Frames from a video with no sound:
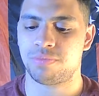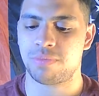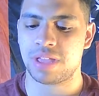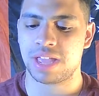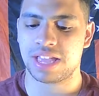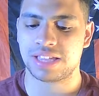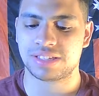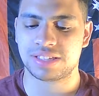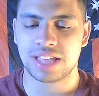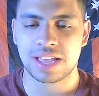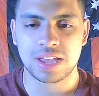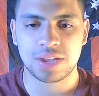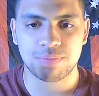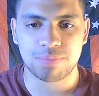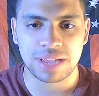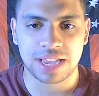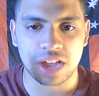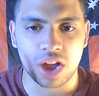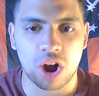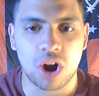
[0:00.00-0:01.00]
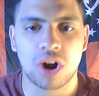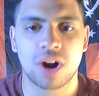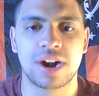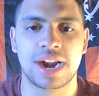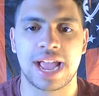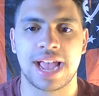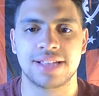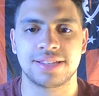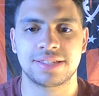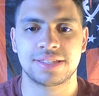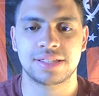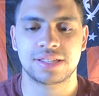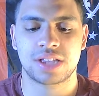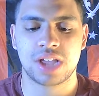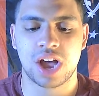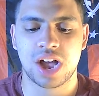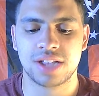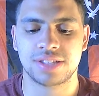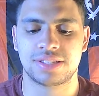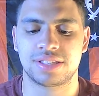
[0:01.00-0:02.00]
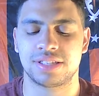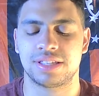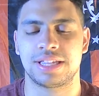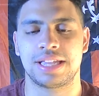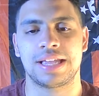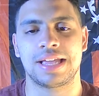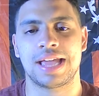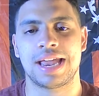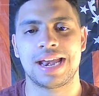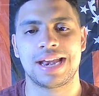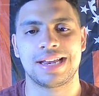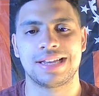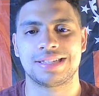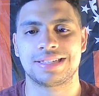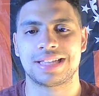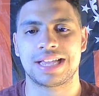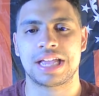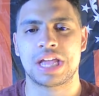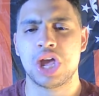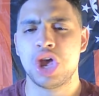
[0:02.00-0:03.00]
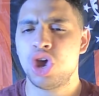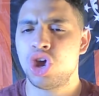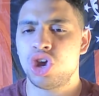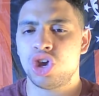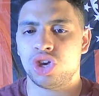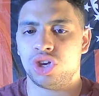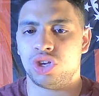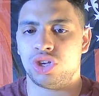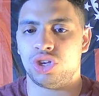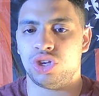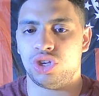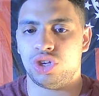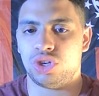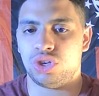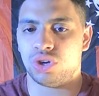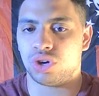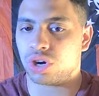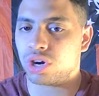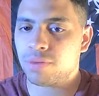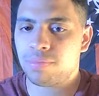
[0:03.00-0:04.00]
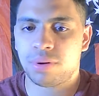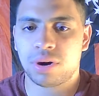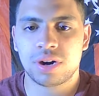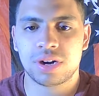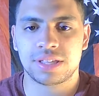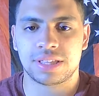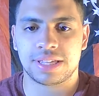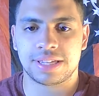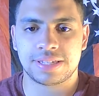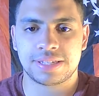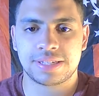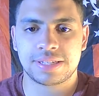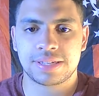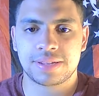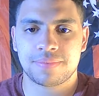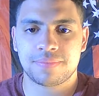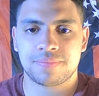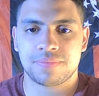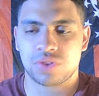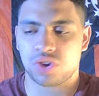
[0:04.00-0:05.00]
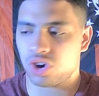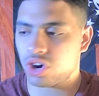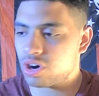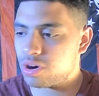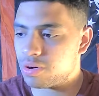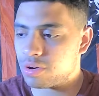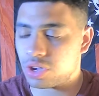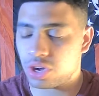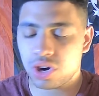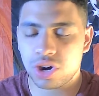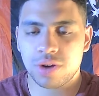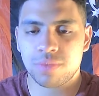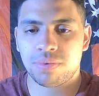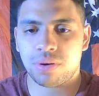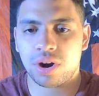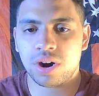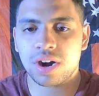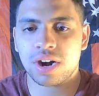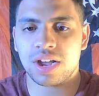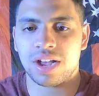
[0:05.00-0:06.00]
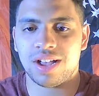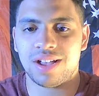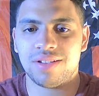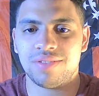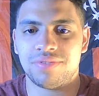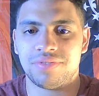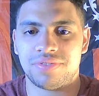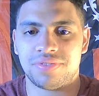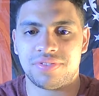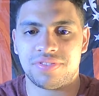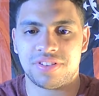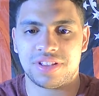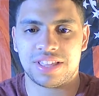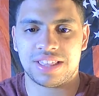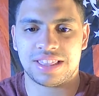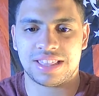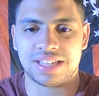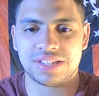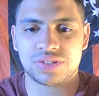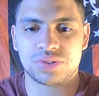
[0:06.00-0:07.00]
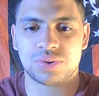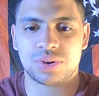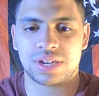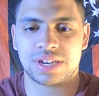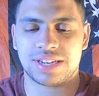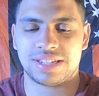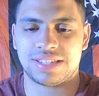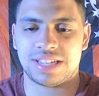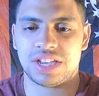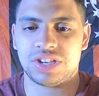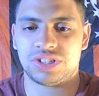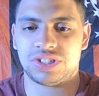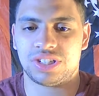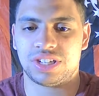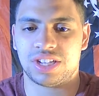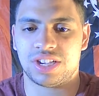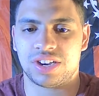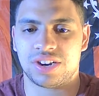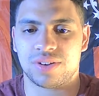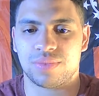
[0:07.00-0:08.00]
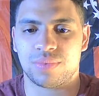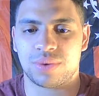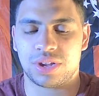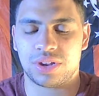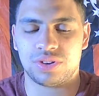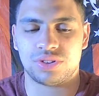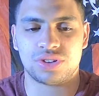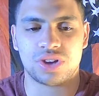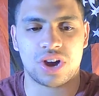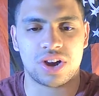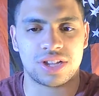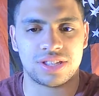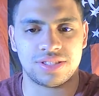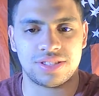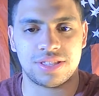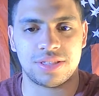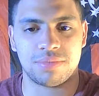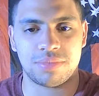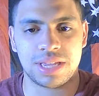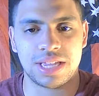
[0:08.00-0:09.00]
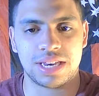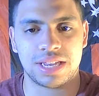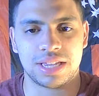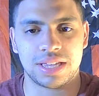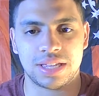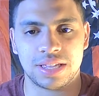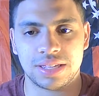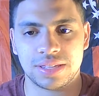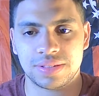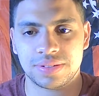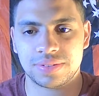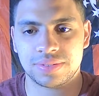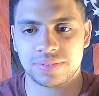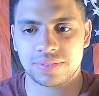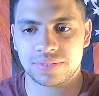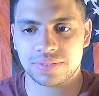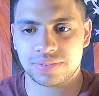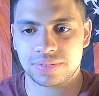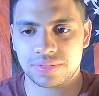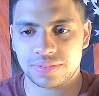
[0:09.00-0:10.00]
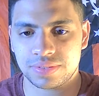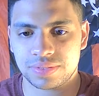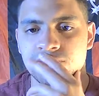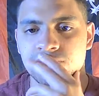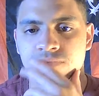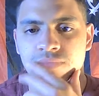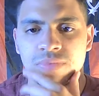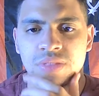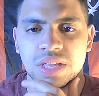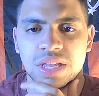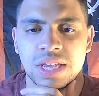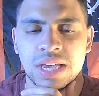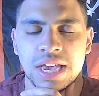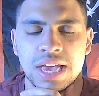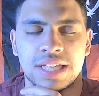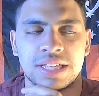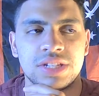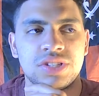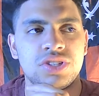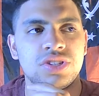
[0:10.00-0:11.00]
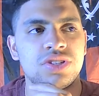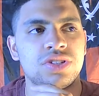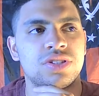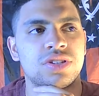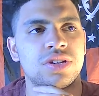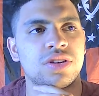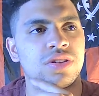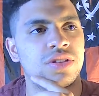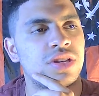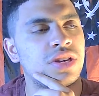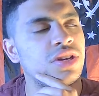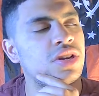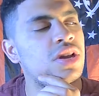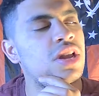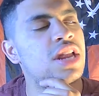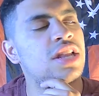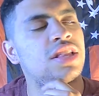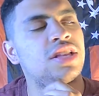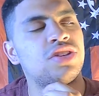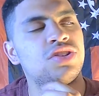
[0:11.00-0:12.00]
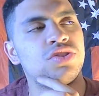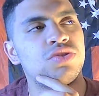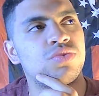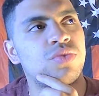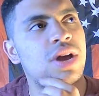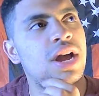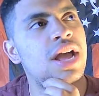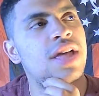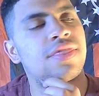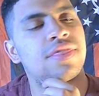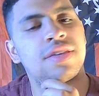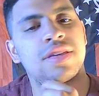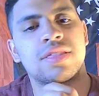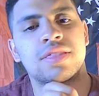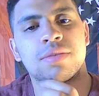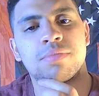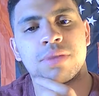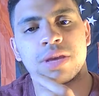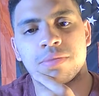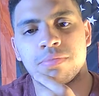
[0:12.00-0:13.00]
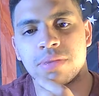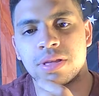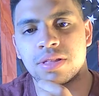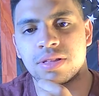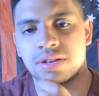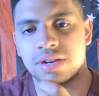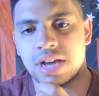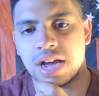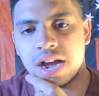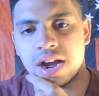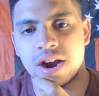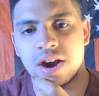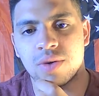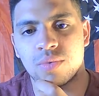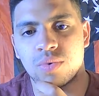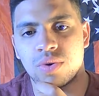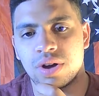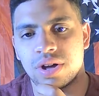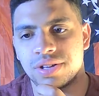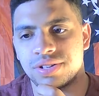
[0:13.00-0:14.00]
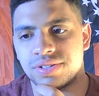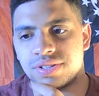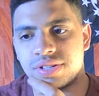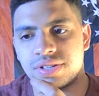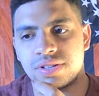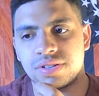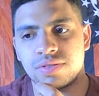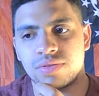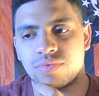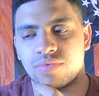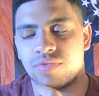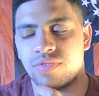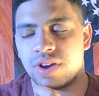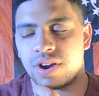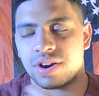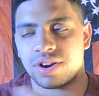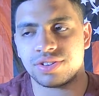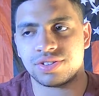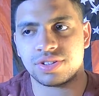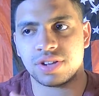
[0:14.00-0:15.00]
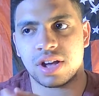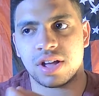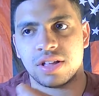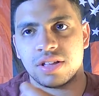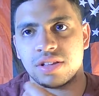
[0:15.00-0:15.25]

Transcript: it's being a hard ass constantly. And it's like, you're a part of this. You're a part of this organization here when you're talking to the media. And this is why I think the McMillan hire was very solid,